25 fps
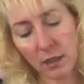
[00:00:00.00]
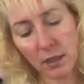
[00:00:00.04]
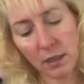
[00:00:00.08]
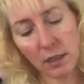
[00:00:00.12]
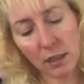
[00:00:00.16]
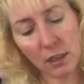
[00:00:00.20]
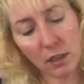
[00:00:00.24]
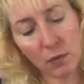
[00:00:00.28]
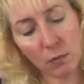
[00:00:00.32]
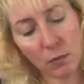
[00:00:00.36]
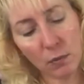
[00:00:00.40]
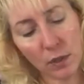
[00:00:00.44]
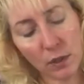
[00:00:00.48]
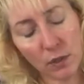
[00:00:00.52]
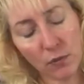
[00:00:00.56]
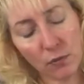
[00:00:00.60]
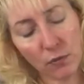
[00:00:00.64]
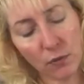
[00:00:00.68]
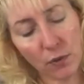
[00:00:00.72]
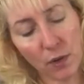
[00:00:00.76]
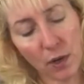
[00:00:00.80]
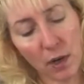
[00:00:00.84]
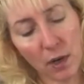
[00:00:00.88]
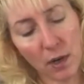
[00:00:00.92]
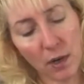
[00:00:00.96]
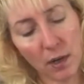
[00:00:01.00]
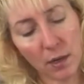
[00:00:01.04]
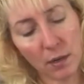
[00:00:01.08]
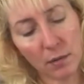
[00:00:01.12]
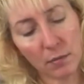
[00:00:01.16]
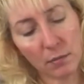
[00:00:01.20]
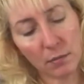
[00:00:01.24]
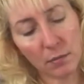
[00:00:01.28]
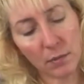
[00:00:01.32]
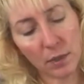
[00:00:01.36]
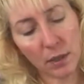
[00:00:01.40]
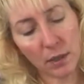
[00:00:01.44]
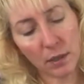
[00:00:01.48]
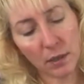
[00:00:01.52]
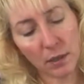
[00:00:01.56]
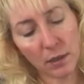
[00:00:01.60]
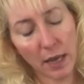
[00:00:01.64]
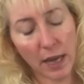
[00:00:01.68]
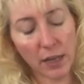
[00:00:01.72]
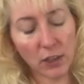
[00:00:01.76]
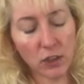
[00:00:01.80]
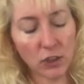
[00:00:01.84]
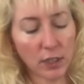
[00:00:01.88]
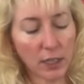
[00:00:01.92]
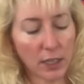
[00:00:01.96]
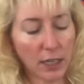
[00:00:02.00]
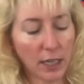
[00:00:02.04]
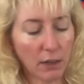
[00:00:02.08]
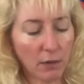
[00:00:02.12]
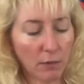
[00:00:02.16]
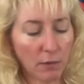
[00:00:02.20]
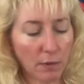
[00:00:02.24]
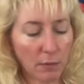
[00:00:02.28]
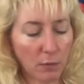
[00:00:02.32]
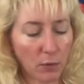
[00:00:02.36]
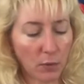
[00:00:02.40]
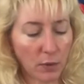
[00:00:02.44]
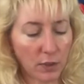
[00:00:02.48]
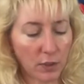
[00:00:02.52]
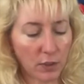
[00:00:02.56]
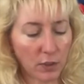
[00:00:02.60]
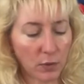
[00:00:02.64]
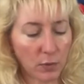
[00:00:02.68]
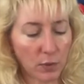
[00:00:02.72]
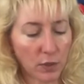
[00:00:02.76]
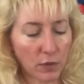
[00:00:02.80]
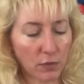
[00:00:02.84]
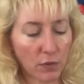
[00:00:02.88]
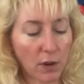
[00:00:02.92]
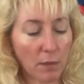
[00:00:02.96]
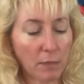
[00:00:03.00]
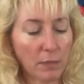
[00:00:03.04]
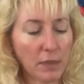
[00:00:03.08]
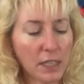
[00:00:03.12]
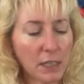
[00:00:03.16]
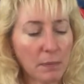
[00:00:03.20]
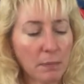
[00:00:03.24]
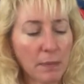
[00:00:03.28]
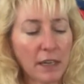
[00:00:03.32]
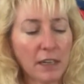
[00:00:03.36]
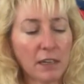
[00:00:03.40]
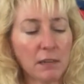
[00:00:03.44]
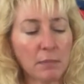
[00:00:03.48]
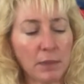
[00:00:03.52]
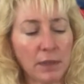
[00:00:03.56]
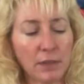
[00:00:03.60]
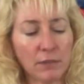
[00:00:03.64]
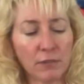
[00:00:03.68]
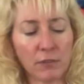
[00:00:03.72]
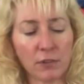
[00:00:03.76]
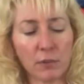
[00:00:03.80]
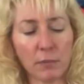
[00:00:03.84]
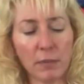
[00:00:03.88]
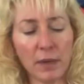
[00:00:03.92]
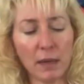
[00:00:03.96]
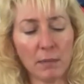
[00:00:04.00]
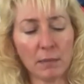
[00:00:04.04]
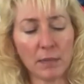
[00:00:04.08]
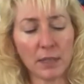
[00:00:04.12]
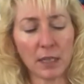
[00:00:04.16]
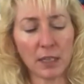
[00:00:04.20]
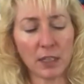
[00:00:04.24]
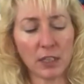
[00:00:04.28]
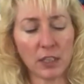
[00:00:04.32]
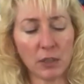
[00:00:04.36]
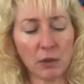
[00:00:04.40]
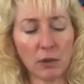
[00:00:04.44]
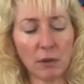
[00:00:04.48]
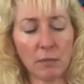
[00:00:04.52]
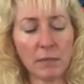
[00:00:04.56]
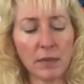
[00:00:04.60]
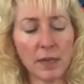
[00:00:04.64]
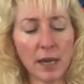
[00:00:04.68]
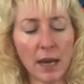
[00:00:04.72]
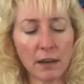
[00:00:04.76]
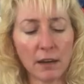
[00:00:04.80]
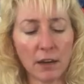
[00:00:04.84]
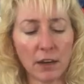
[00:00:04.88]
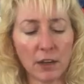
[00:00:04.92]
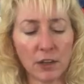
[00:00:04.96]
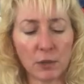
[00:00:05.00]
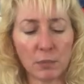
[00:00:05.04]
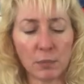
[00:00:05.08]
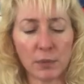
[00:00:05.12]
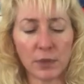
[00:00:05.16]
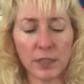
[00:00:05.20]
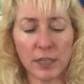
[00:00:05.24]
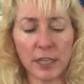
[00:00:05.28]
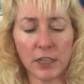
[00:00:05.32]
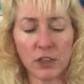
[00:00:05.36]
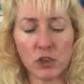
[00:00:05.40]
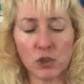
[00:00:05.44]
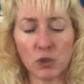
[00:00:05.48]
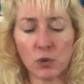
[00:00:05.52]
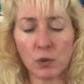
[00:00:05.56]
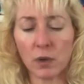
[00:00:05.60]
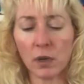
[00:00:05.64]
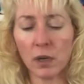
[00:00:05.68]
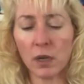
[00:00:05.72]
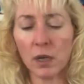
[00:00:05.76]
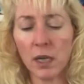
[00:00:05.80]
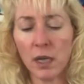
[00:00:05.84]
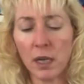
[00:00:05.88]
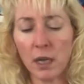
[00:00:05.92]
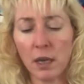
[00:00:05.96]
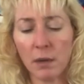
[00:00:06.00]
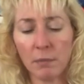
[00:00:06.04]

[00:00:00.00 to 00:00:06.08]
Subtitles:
This was from, actually I can't remember where this was from. This might have been from Amazon too. I'm not 100% sure.